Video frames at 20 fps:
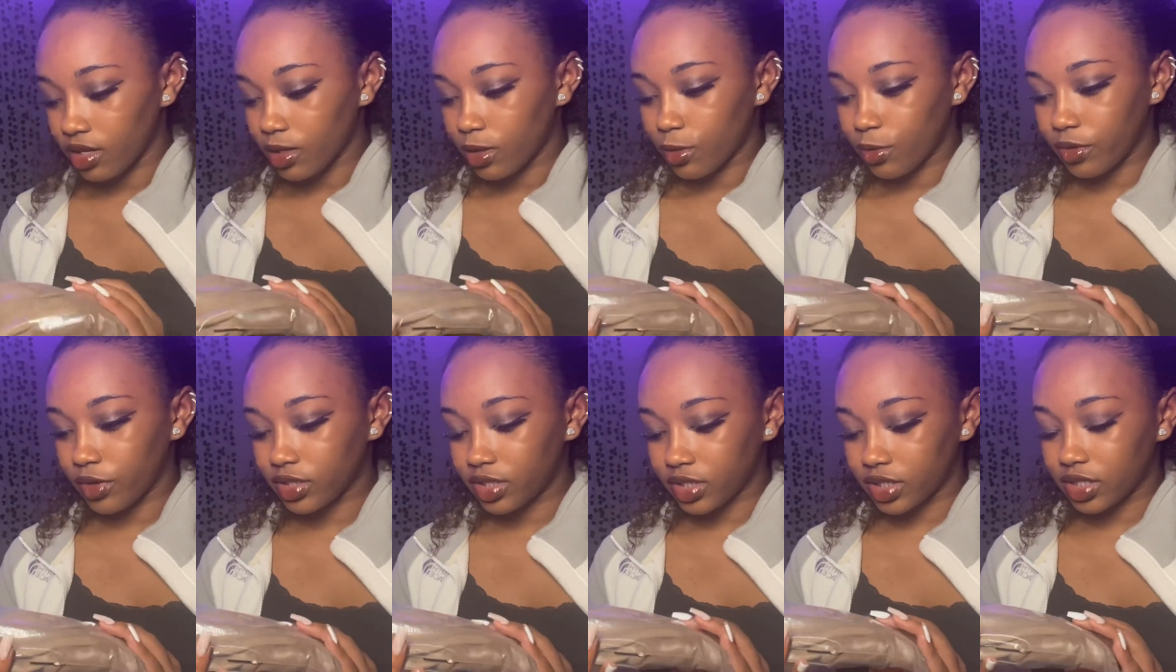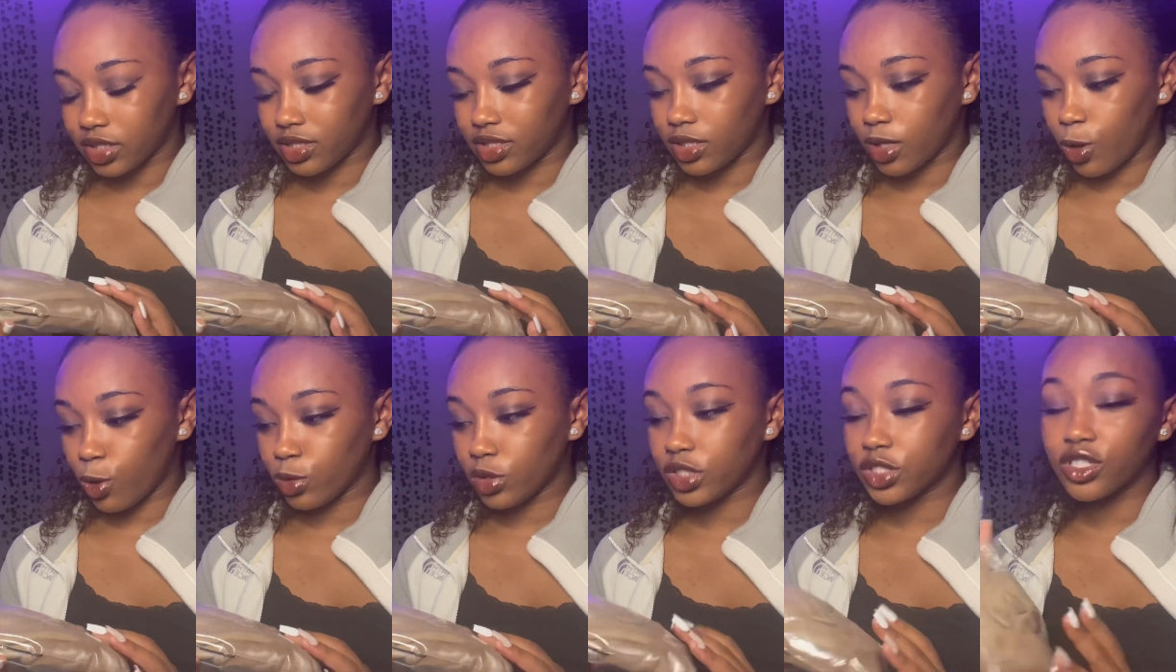What's this? Oh,
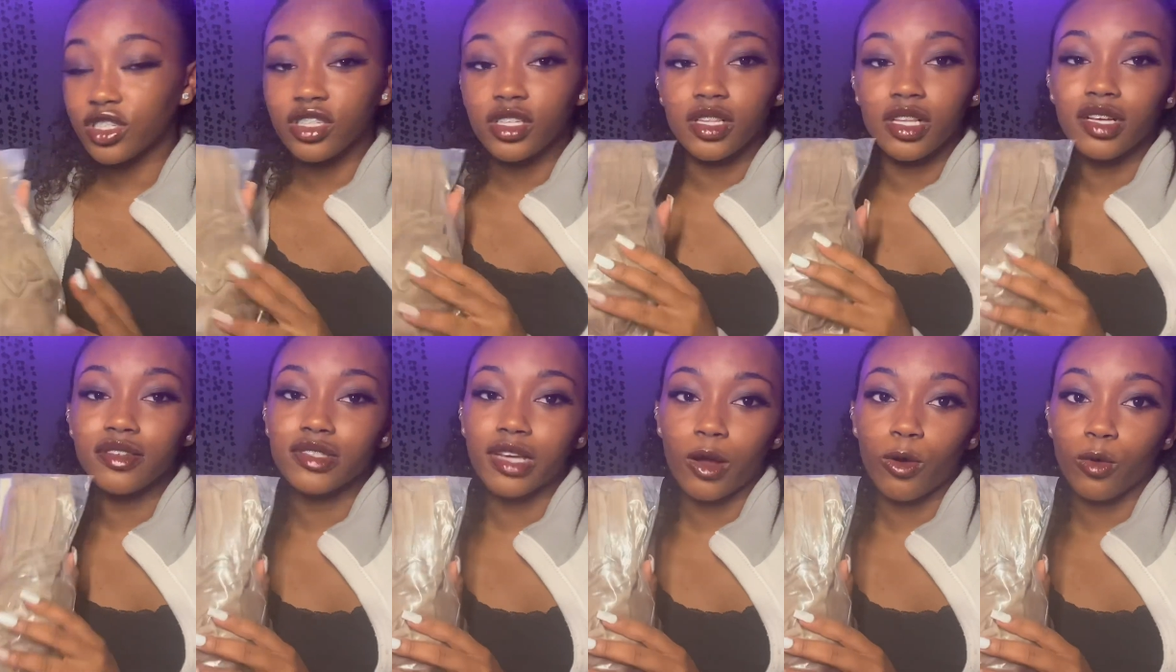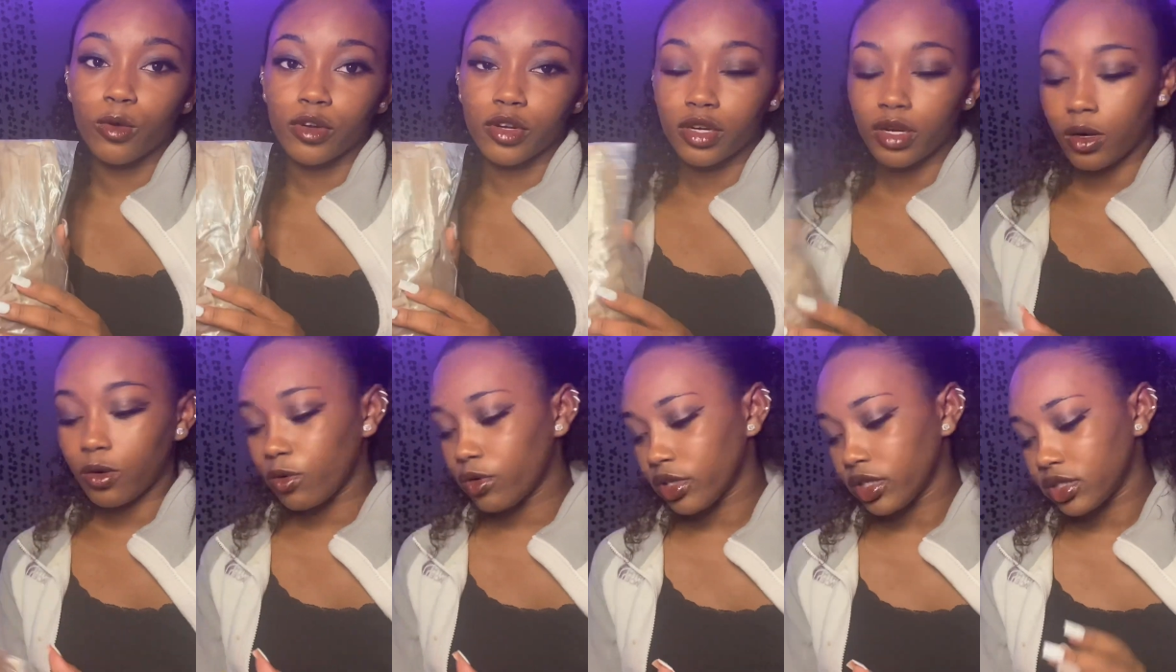these are the gloves I ordered. I
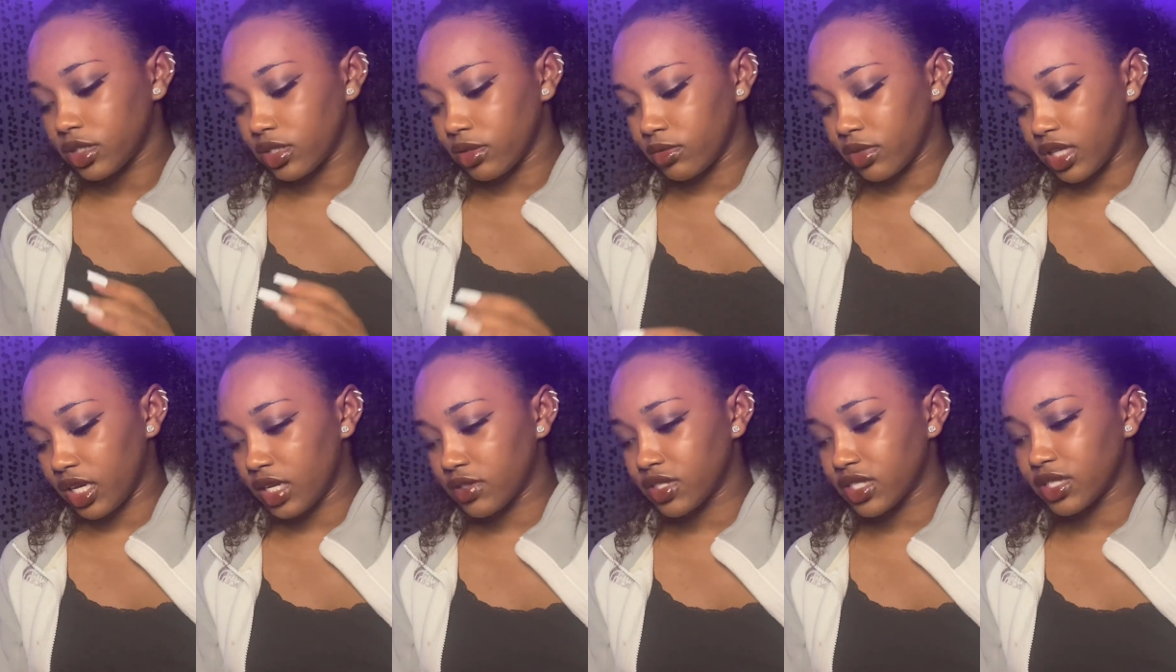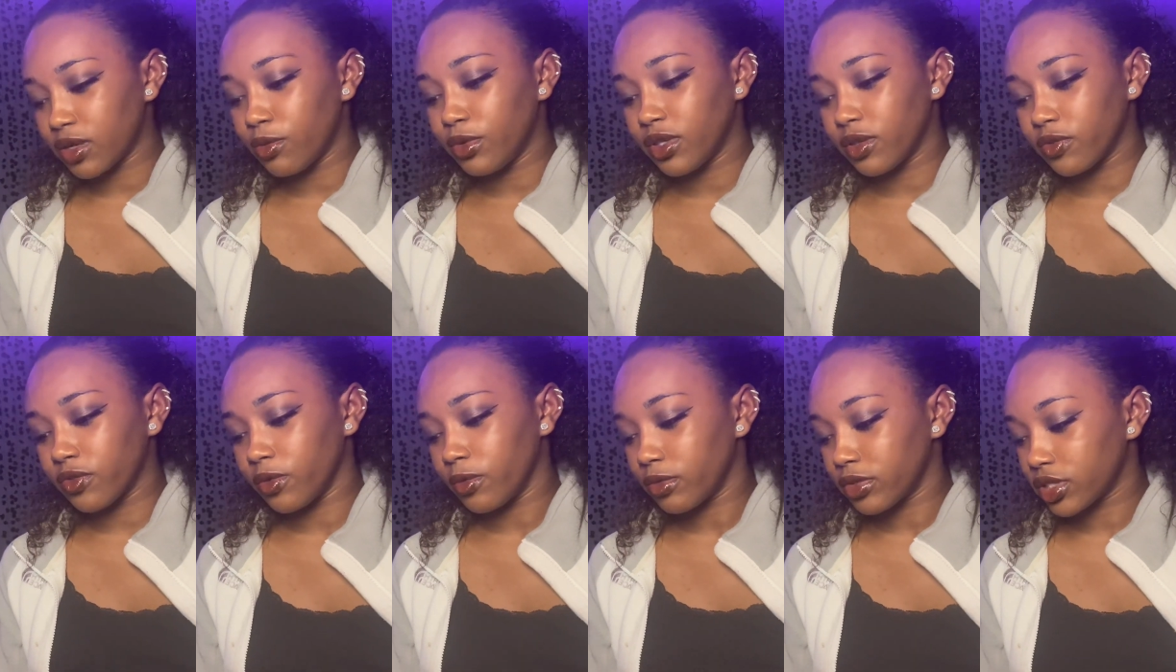ordered some gloves and I want them
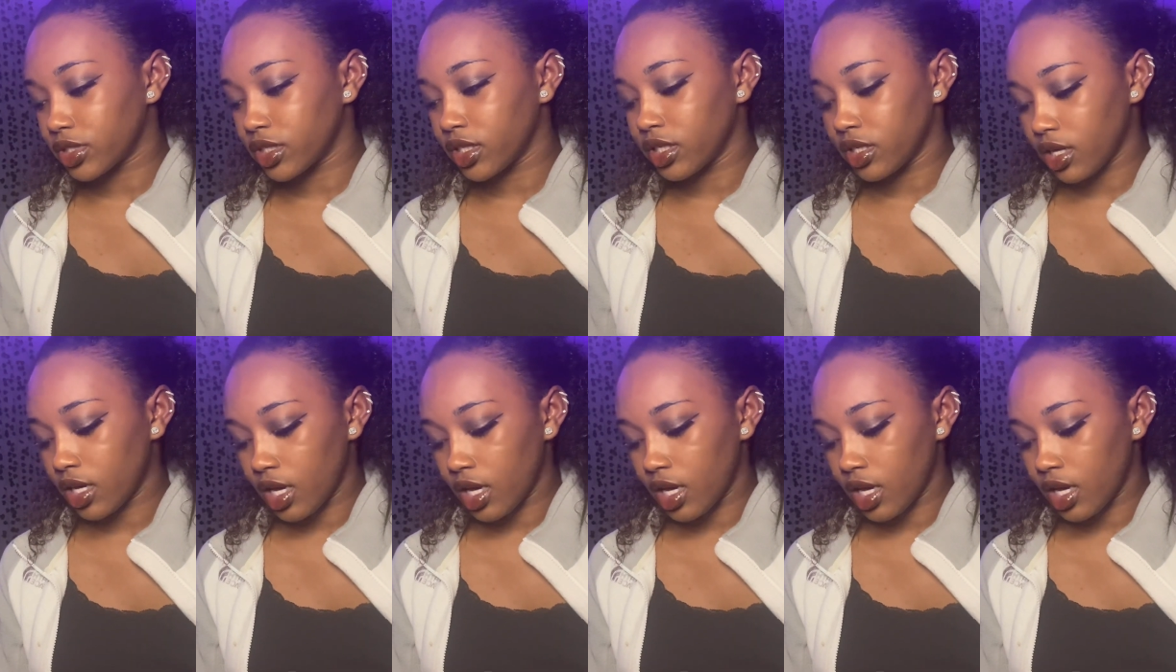for winter.